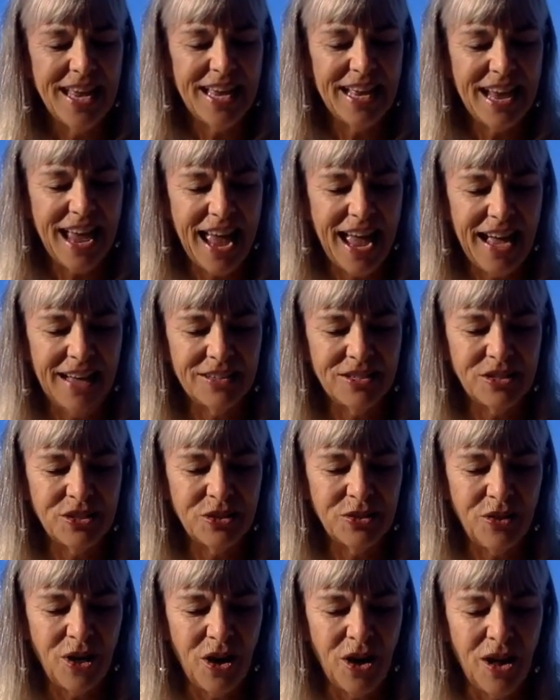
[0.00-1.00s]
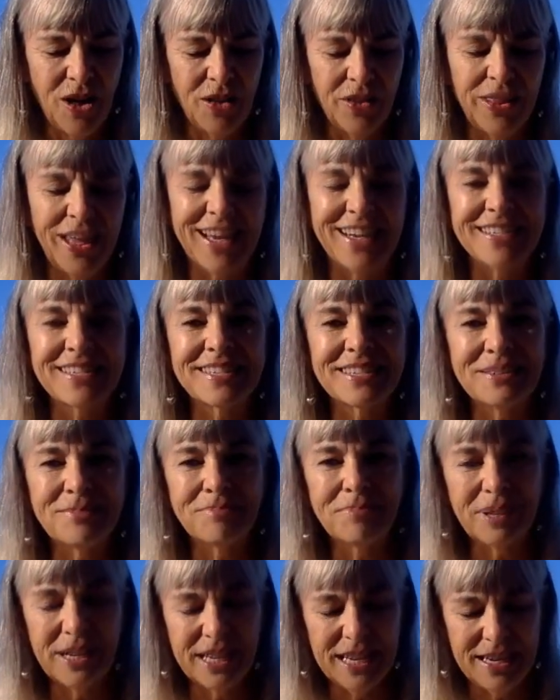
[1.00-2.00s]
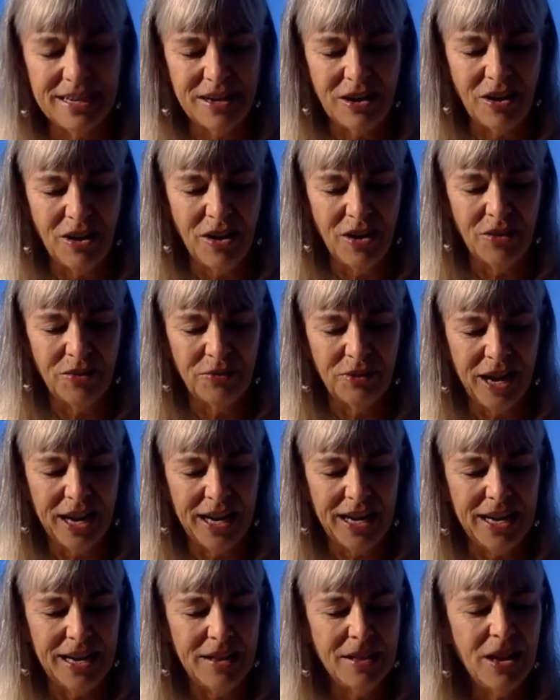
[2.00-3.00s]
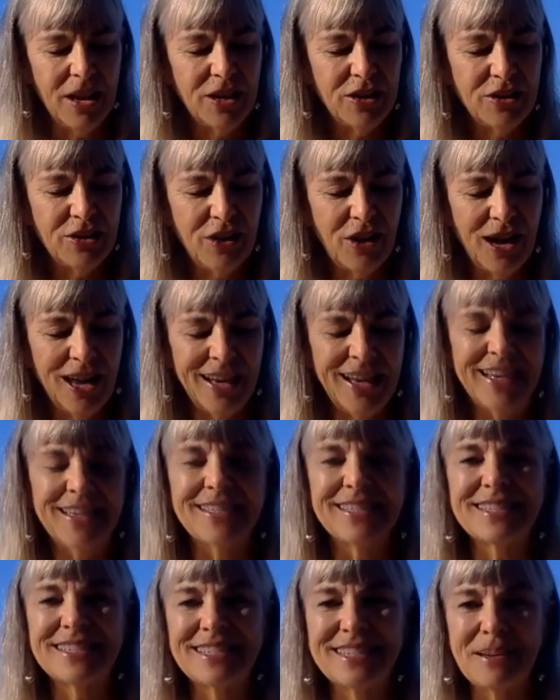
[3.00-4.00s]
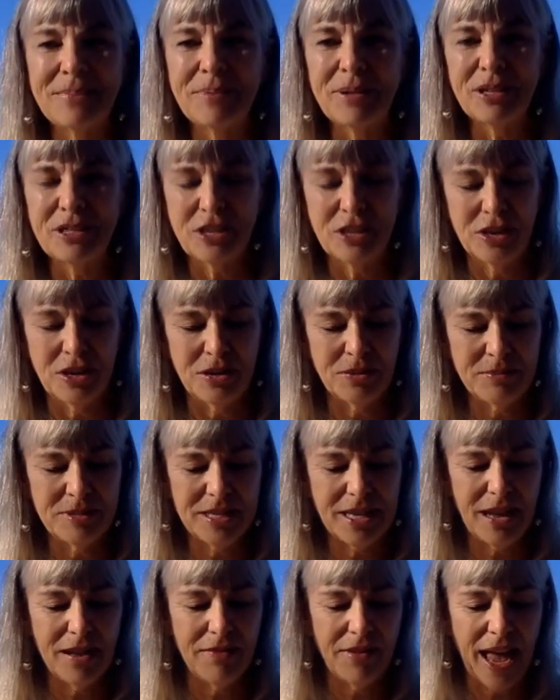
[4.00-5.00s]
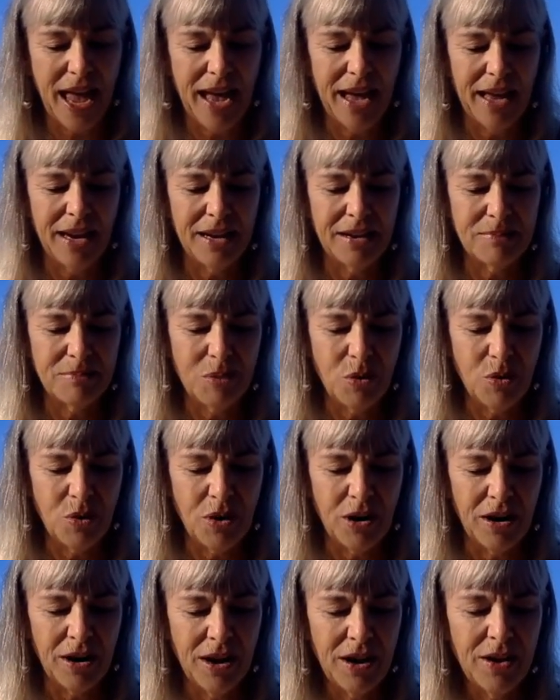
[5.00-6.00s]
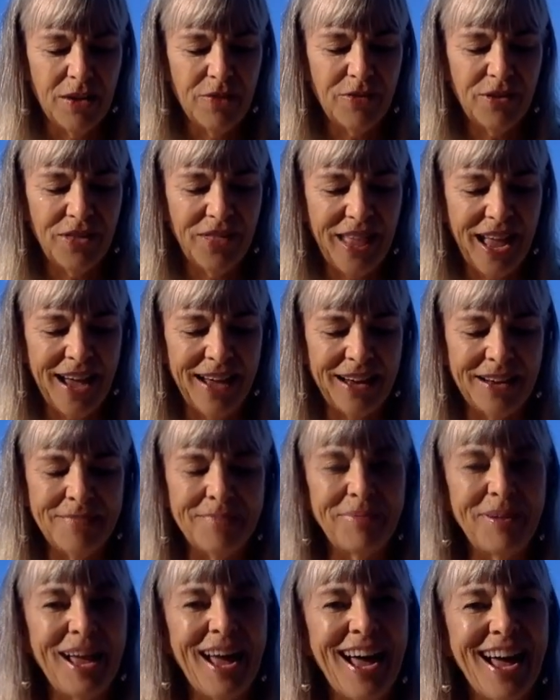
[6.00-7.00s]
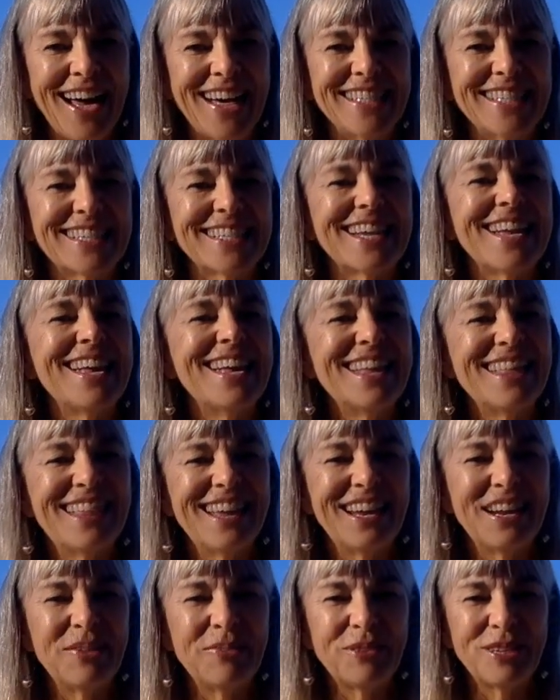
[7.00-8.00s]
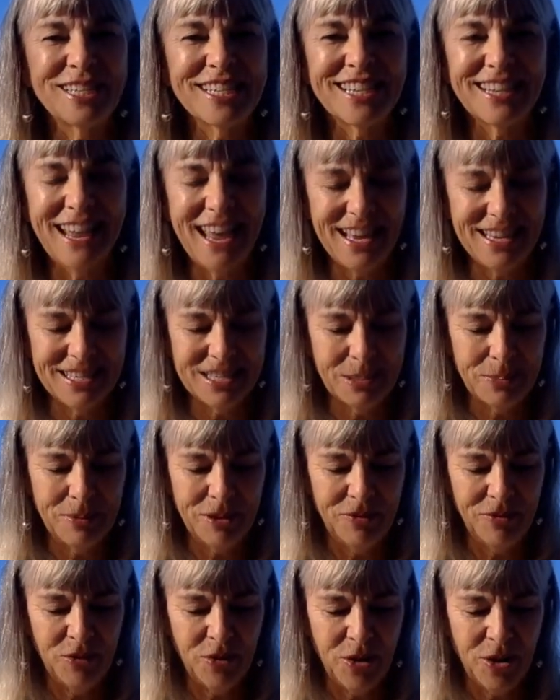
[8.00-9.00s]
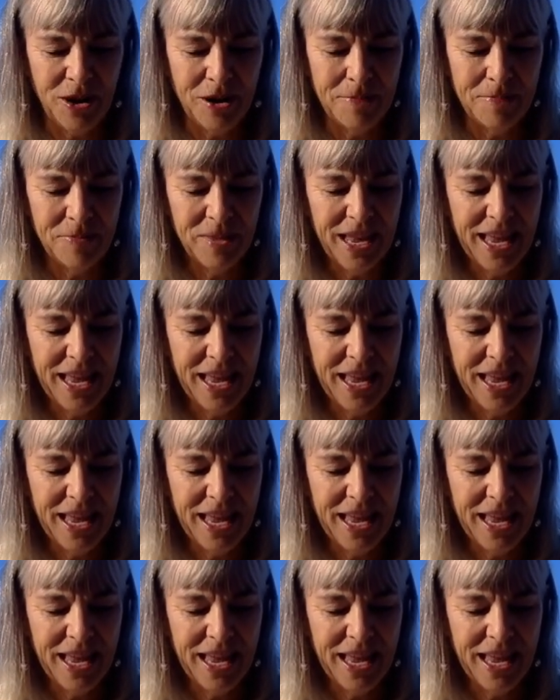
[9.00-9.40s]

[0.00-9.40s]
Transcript: It adds to all that is complete already, not in simple terms of adding more, for that implies that it was less before.